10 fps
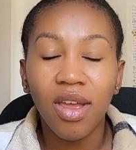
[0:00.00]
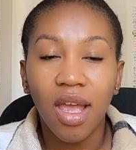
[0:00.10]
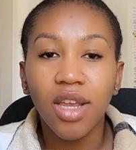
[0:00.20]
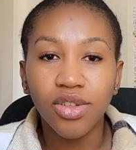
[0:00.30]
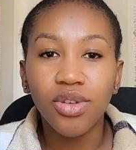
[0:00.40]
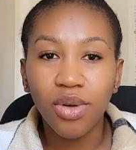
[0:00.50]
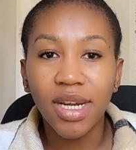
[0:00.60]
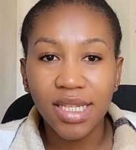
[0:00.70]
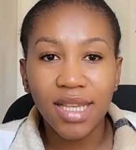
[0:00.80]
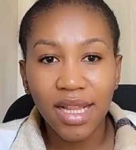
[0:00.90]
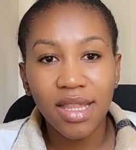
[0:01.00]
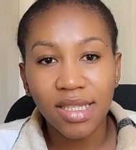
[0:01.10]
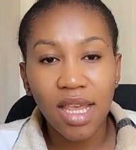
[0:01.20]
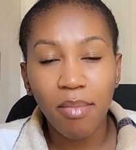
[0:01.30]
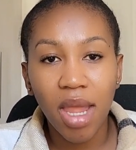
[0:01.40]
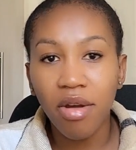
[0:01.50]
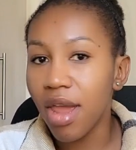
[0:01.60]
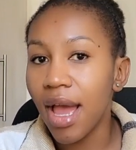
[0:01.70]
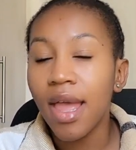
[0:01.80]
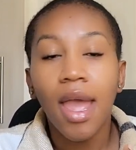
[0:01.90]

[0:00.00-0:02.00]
a stroke in exactly the same area,